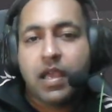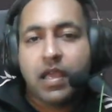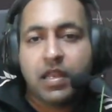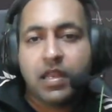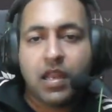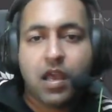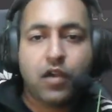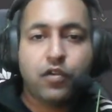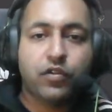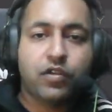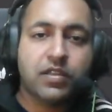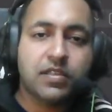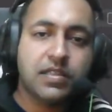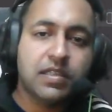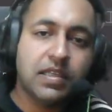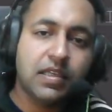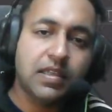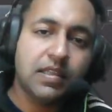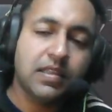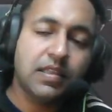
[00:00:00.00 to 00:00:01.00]
And now you can
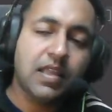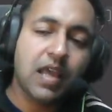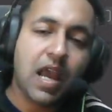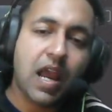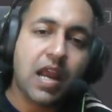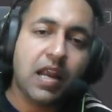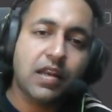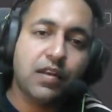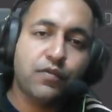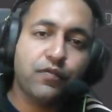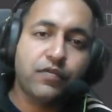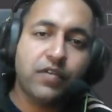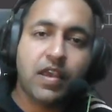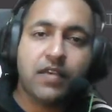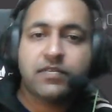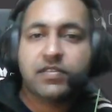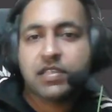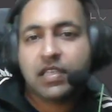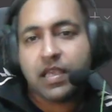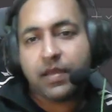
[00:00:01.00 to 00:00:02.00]
see that we
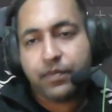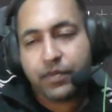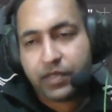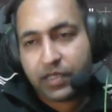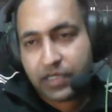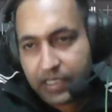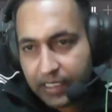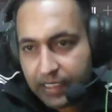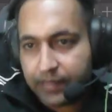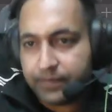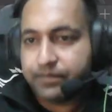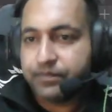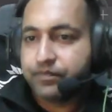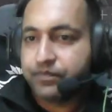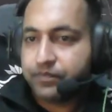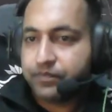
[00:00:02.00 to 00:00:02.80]
have skipped 3.